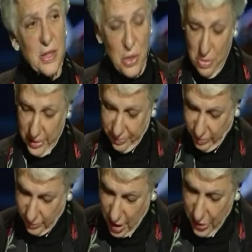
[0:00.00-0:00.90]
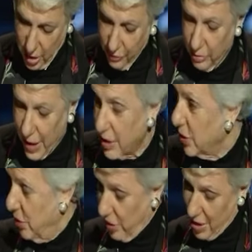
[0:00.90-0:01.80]
So the challenge for Bennington is to do it
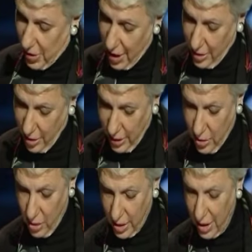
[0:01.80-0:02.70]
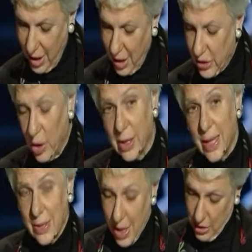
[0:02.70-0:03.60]
on the cover of Bennington's 2008 holiday
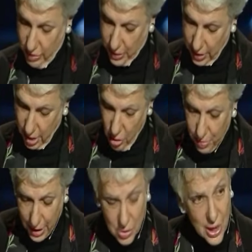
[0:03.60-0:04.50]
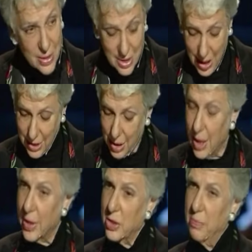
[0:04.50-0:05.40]
card is the architect's sketch of a building
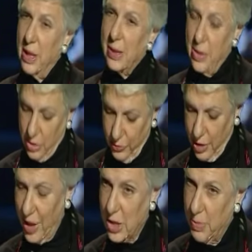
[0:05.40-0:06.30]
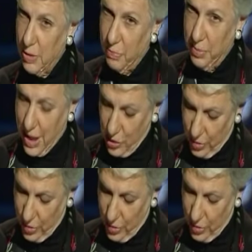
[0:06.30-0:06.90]
opening in 2010 that is to be a center